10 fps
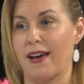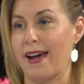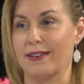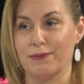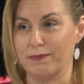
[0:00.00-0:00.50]

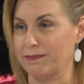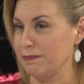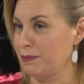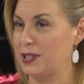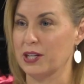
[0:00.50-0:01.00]
that
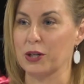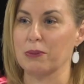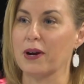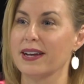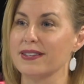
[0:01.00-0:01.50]
sticker
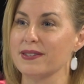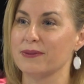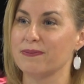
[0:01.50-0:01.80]
price